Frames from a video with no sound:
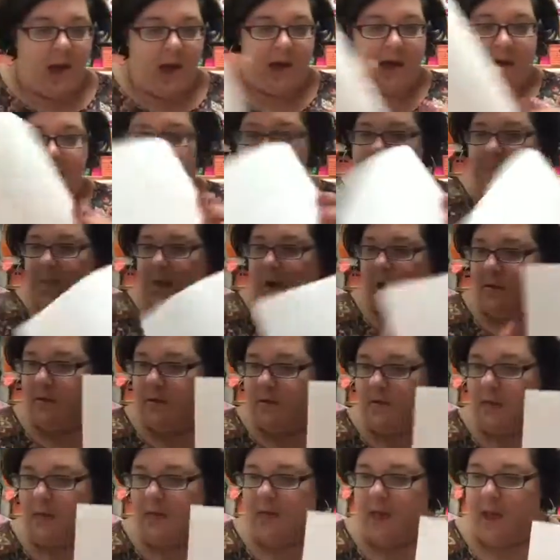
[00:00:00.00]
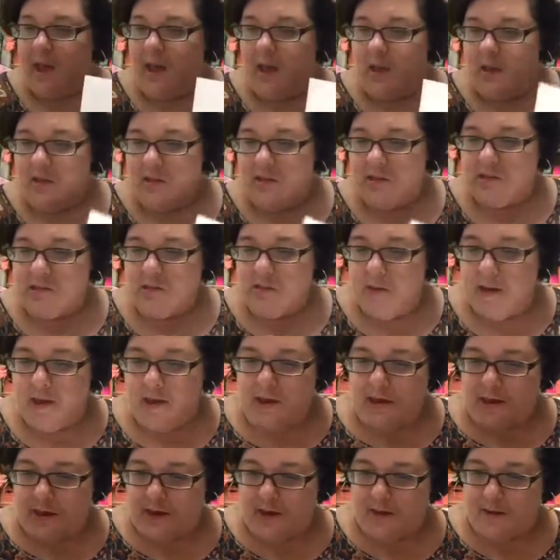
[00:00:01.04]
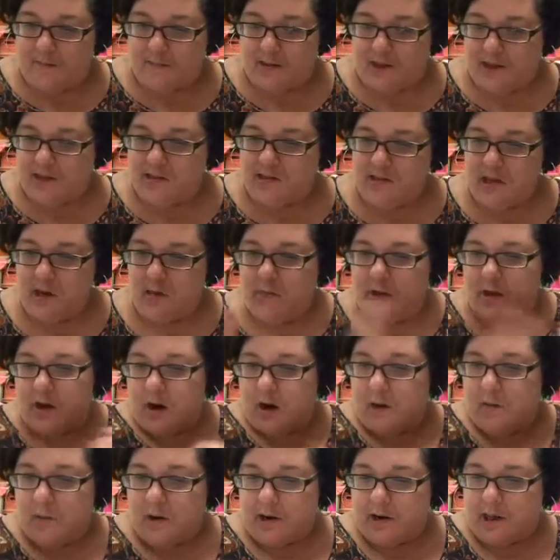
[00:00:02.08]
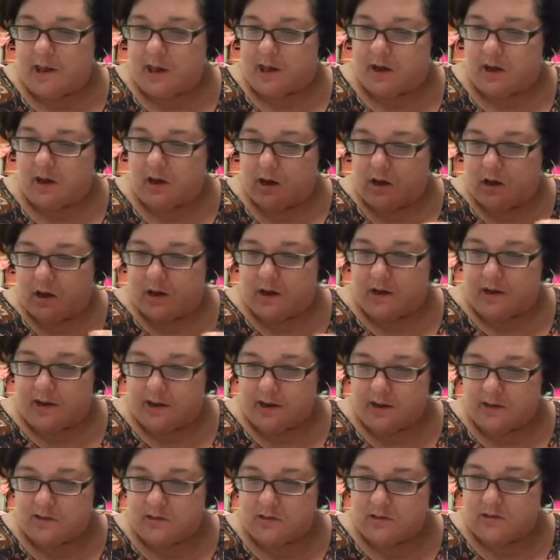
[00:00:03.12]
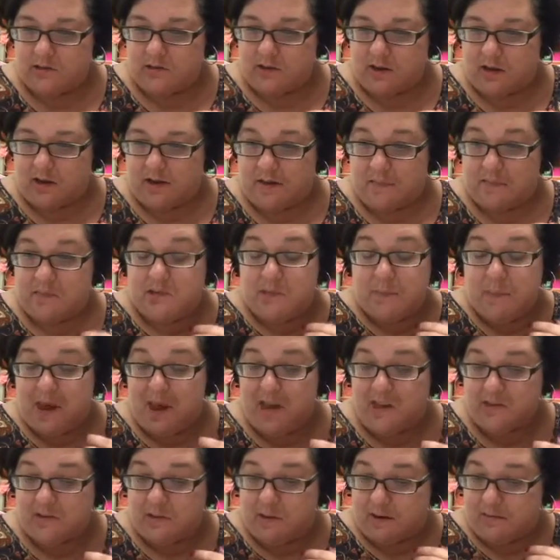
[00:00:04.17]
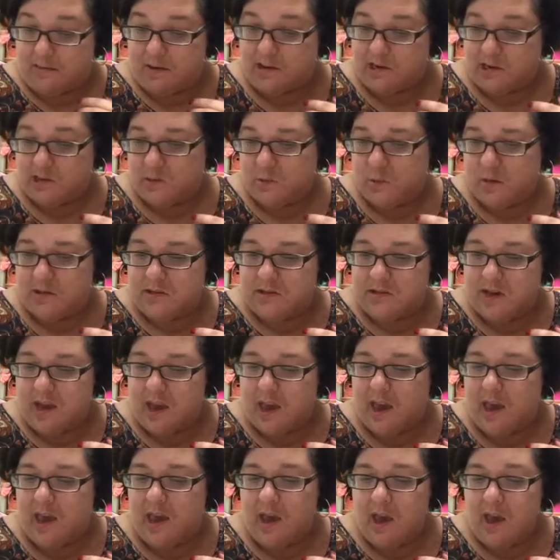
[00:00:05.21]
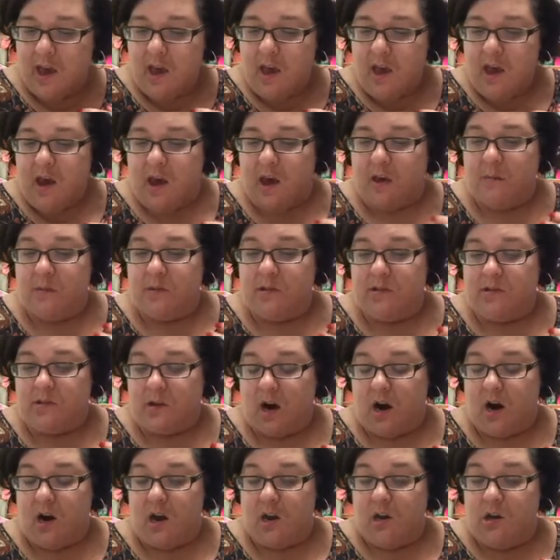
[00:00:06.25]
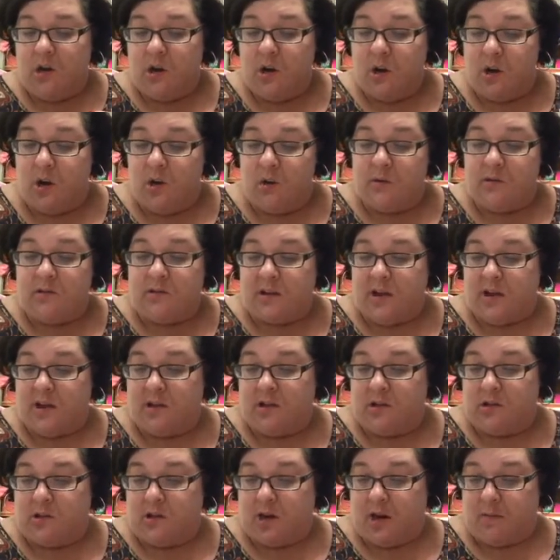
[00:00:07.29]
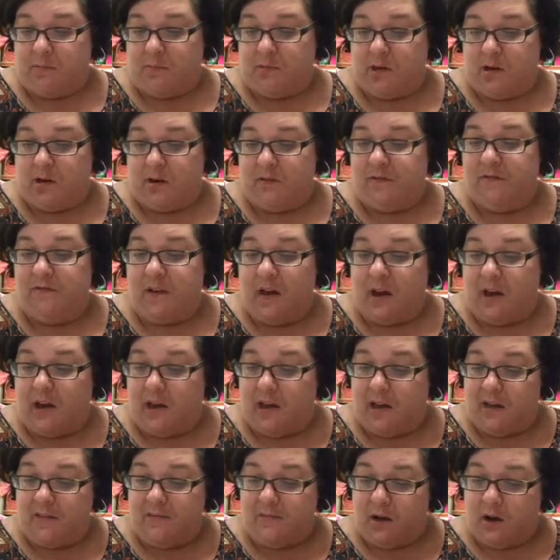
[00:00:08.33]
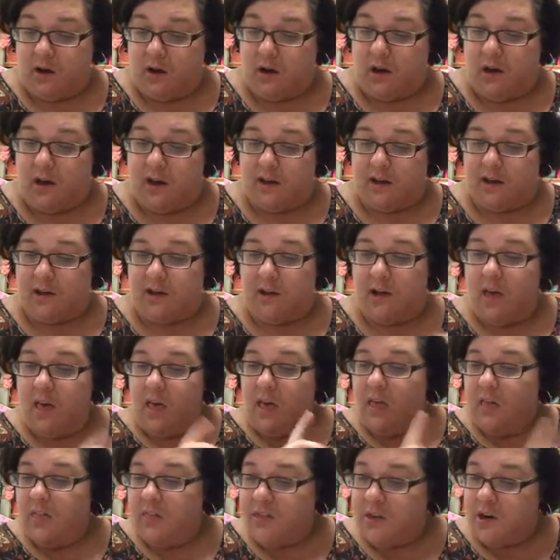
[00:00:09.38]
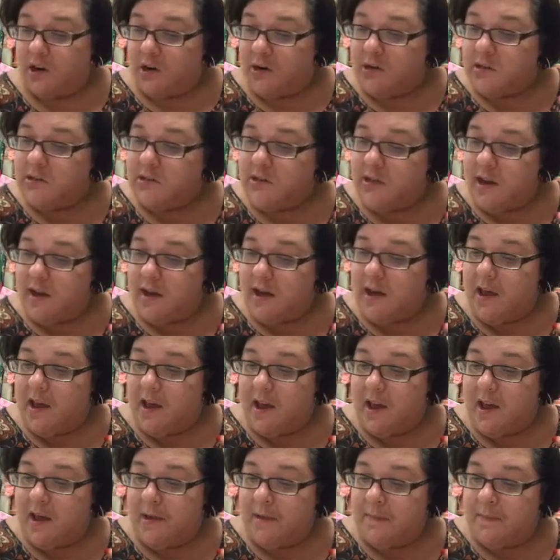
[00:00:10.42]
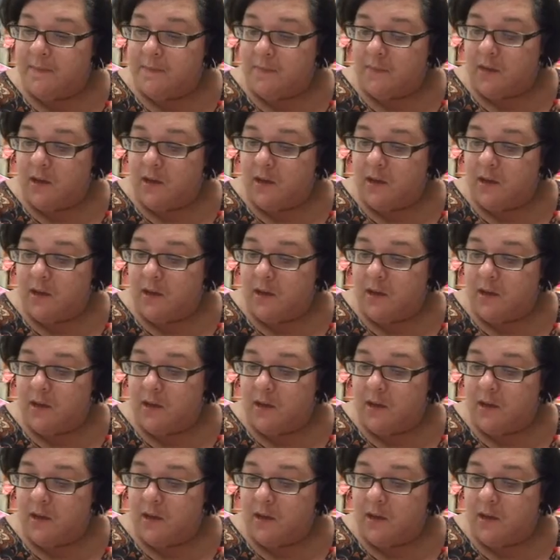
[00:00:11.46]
Other than that, this week, like I said, we are working on space. We have our test Wednesday. We'll start a new science chapter 5 on Thursday.